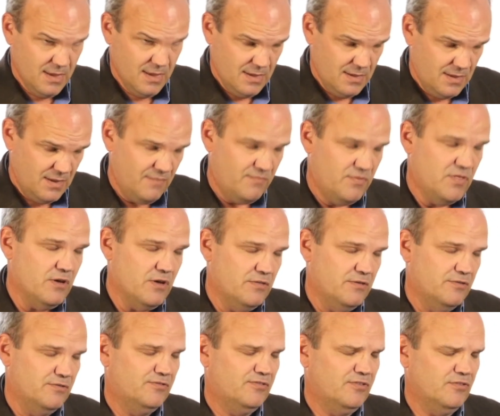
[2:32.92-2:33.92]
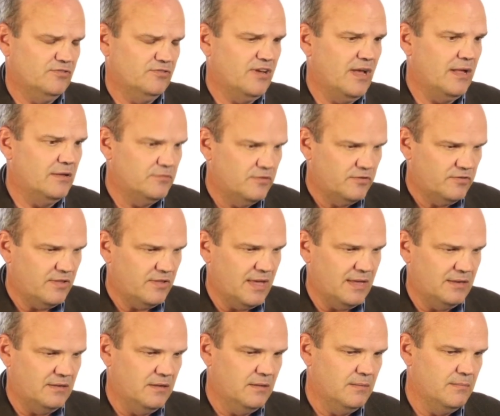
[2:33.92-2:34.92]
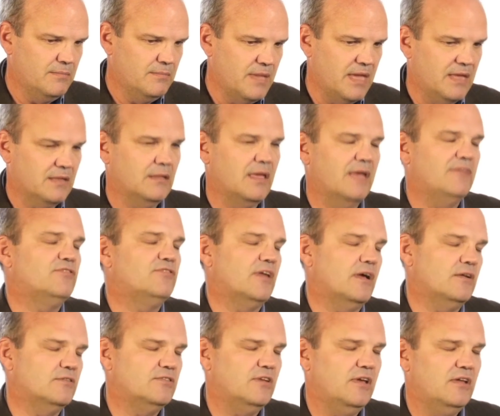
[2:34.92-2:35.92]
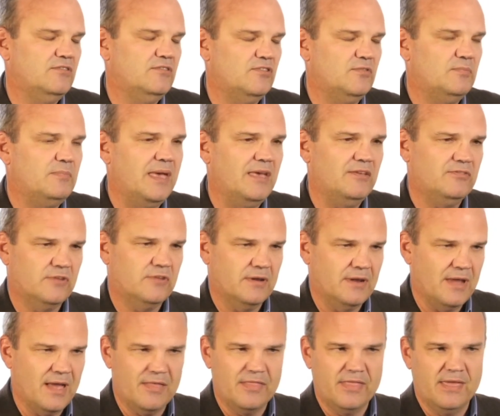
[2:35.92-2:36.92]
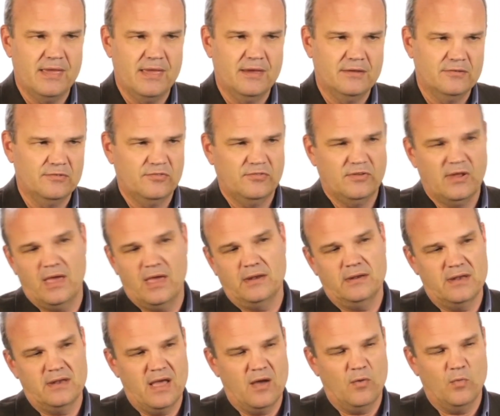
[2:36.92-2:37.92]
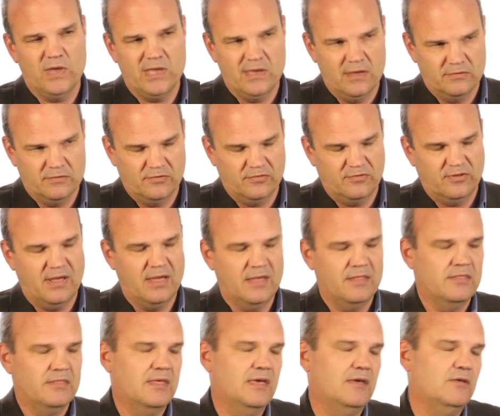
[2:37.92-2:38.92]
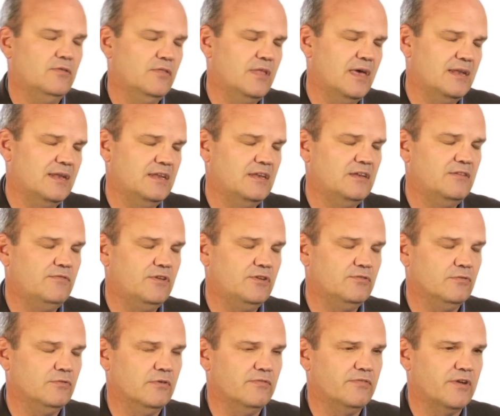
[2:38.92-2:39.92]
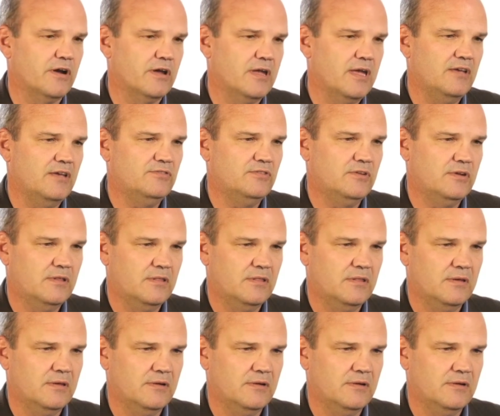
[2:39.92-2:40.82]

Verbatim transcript: even though there's still challenges that make lifestyle changes based on how they understand and how we understand the, that individual variation in their